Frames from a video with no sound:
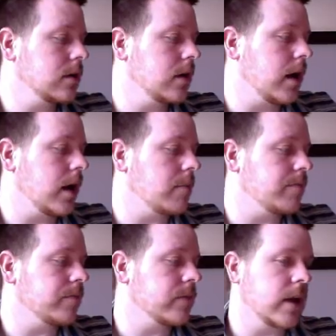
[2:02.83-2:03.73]

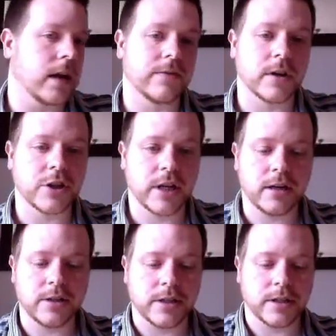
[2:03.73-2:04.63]
and if I
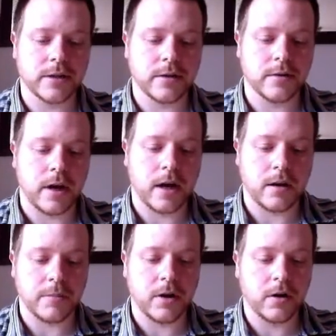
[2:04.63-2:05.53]
change it to
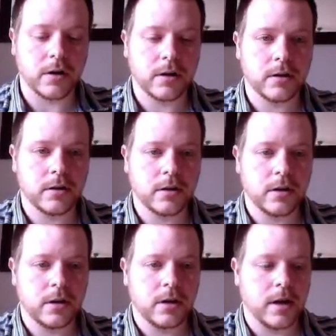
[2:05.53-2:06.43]
block
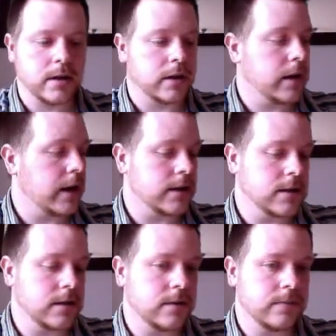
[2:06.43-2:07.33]
and then hit enter,